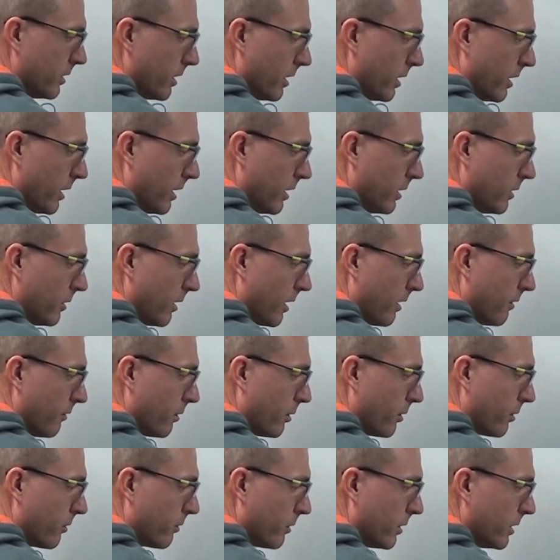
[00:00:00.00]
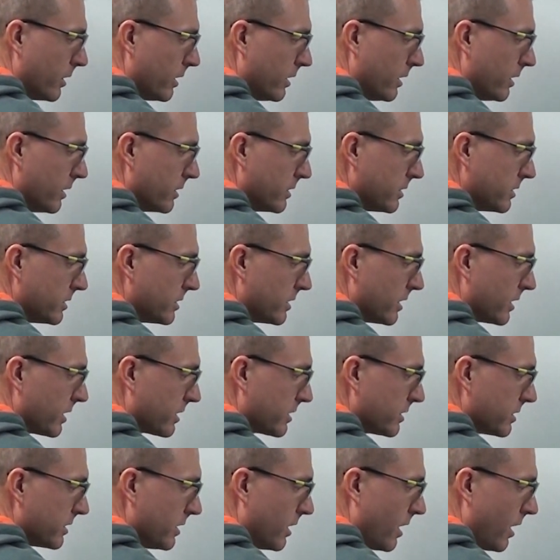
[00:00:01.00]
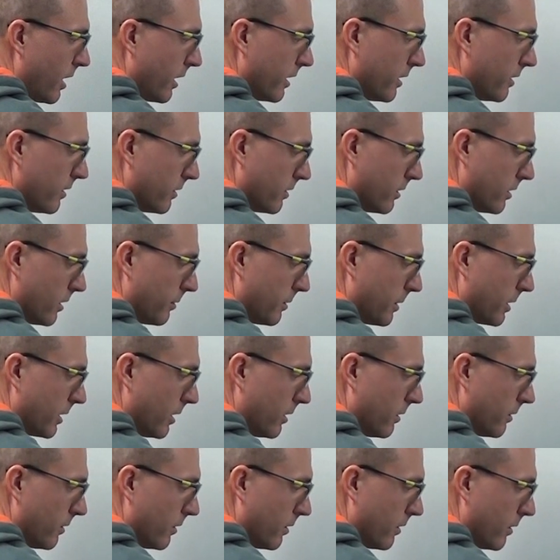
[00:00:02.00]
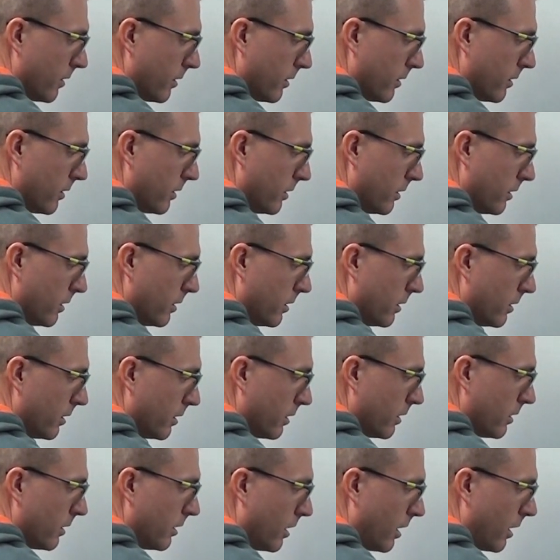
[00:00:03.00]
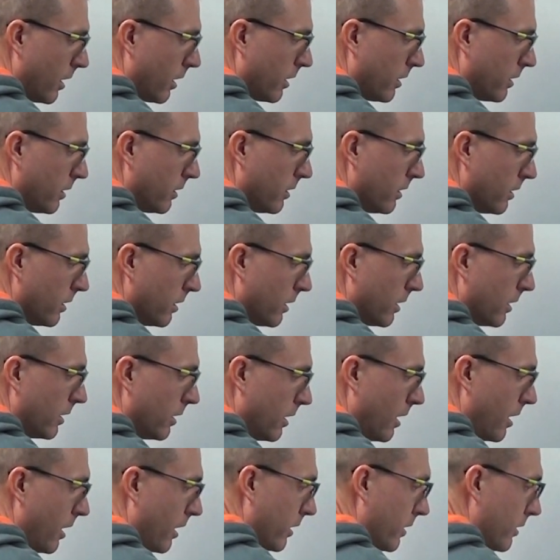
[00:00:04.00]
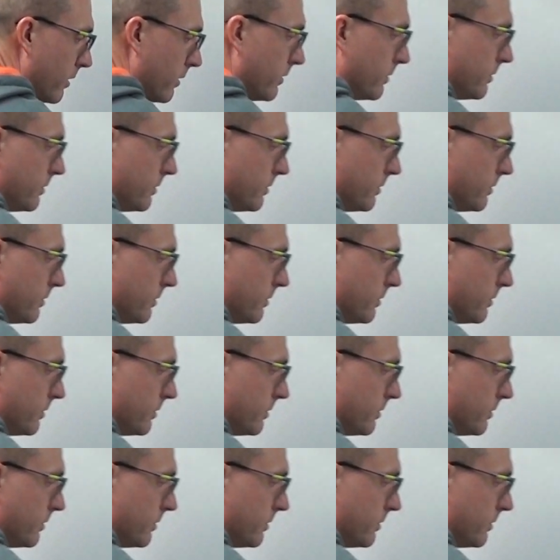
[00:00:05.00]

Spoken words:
and you have 3, 6, 9. There we go. 9 and 9.